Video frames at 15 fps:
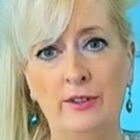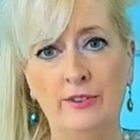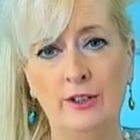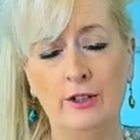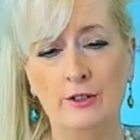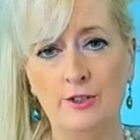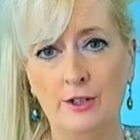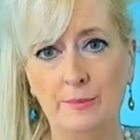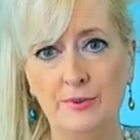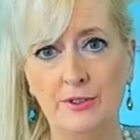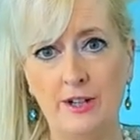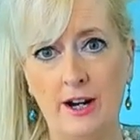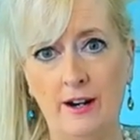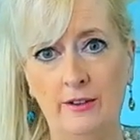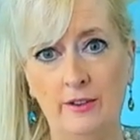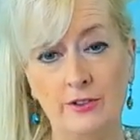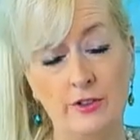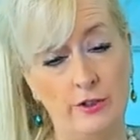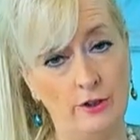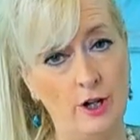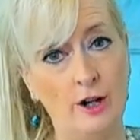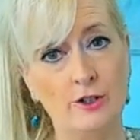leadership style is the
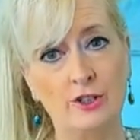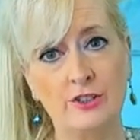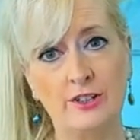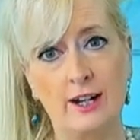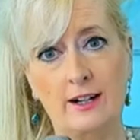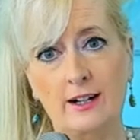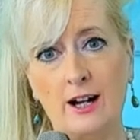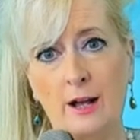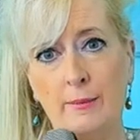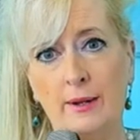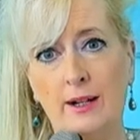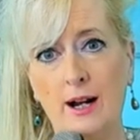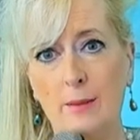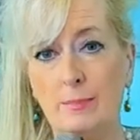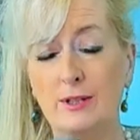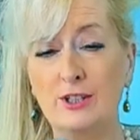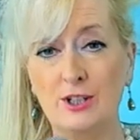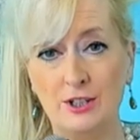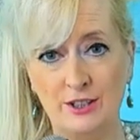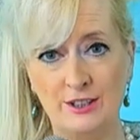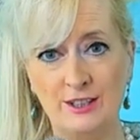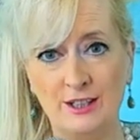largest economic
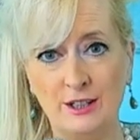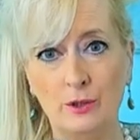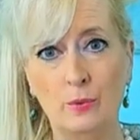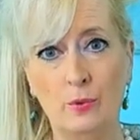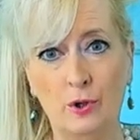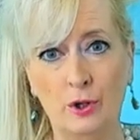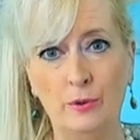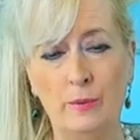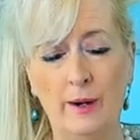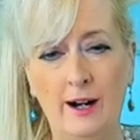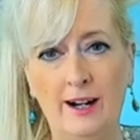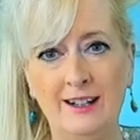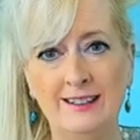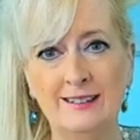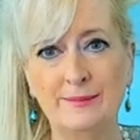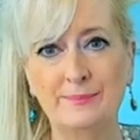opportunity worldwide.